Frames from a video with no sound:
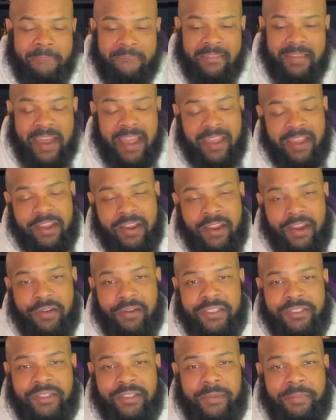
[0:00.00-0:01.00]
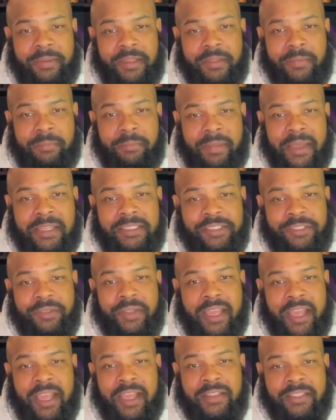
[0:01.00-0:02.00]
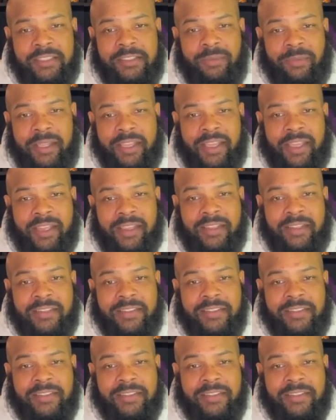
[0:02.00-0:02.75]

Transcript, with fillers: And I encourage you to be the best you can this week.